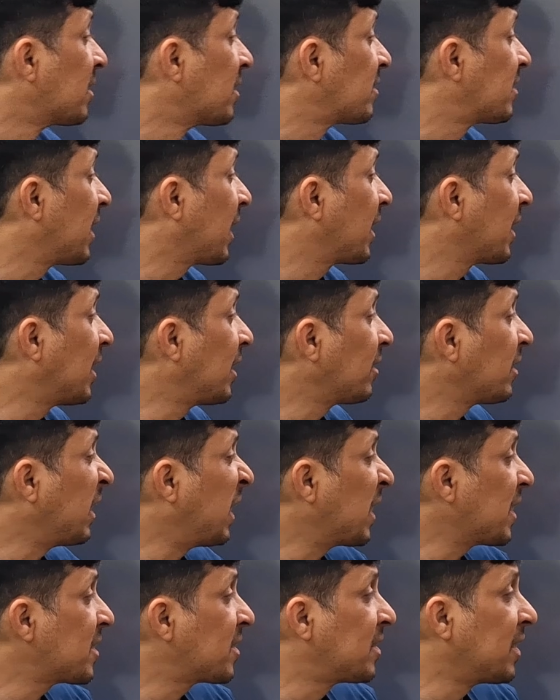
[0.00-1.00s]
Second,
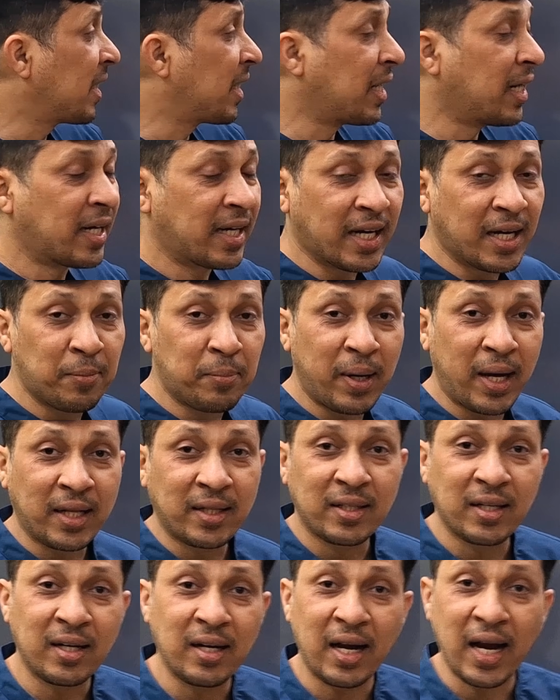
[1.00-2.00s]
it is secreted by
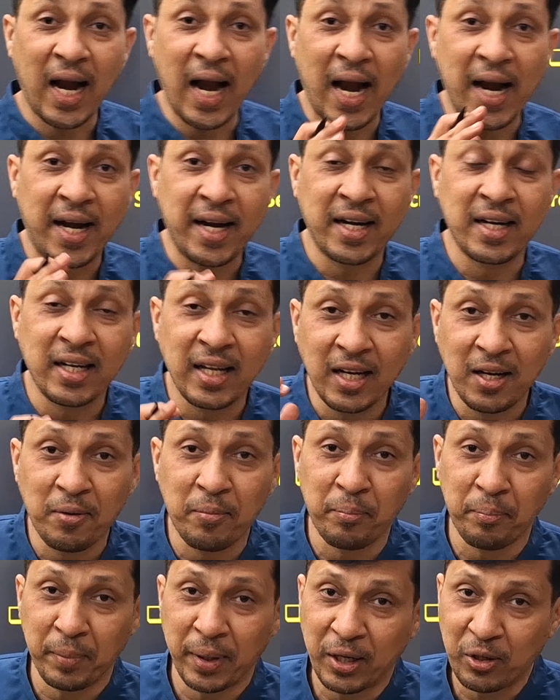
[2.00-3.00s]
the
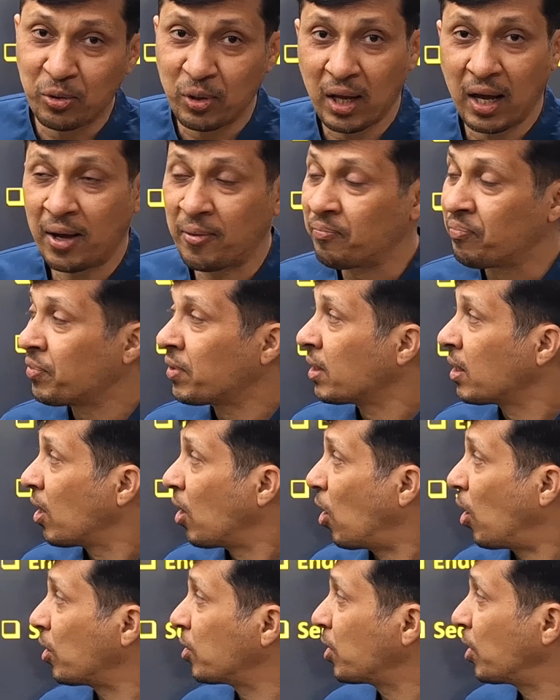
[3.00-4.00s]
adrenal medulla.
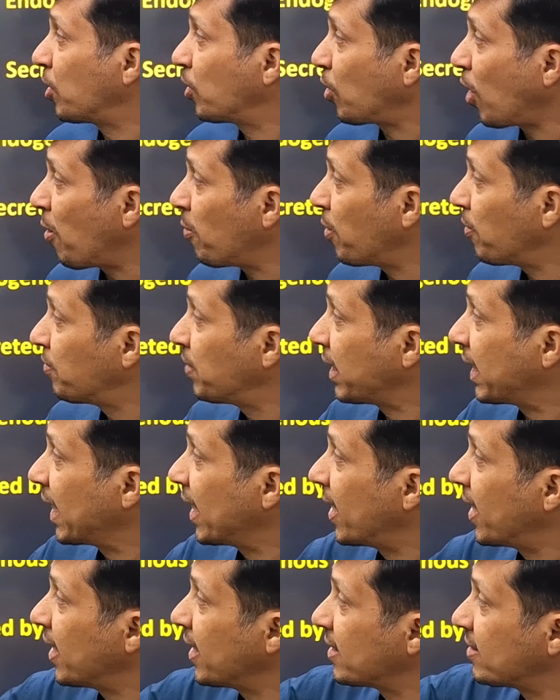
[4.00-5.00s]
On the top of the
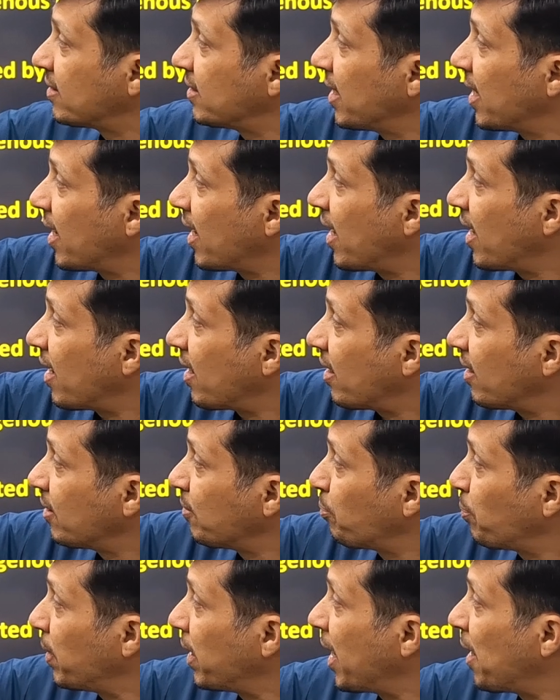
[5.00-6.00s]
kidneys, there are
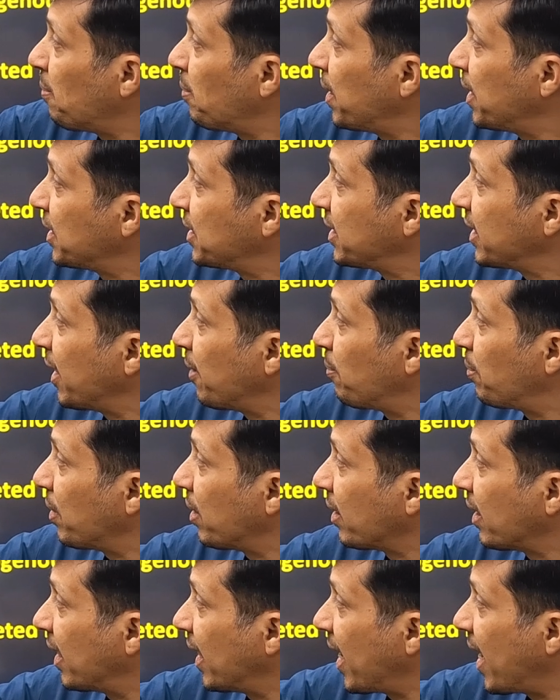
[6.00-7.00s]
pyramid-shaped
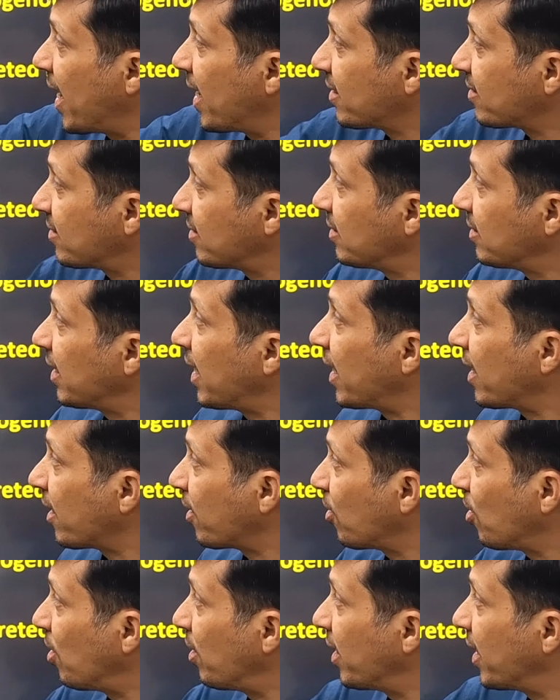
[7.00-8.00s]
glands that
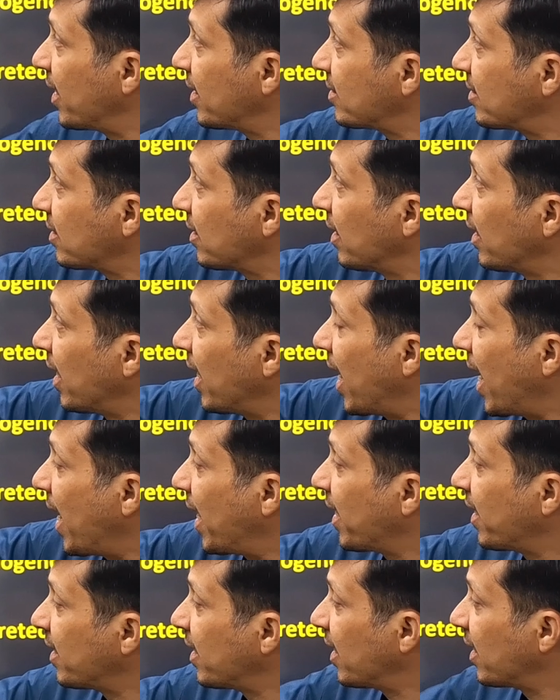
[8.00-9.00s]
are called as
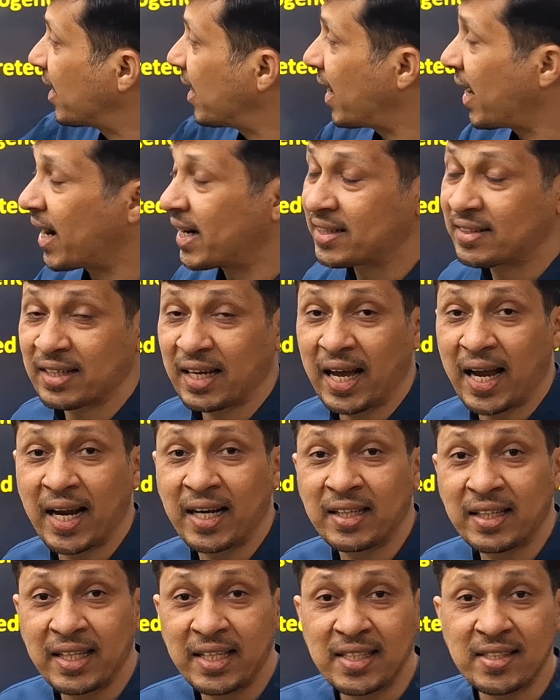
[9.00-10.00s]
adrenal glands,
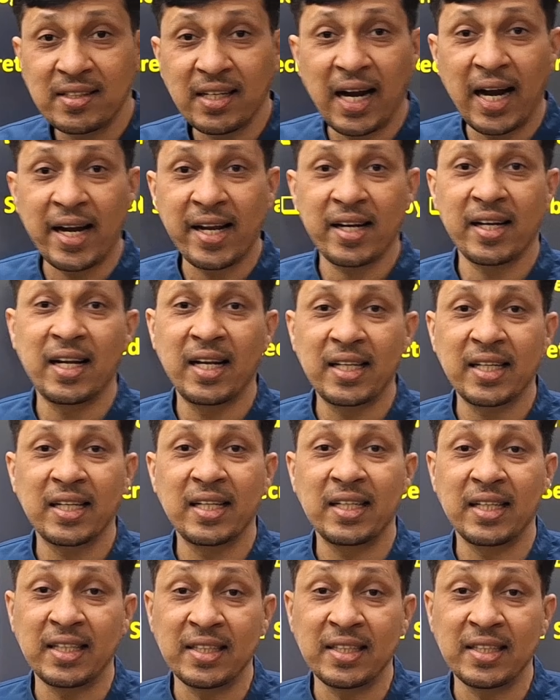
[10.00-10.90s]
and this adrenaline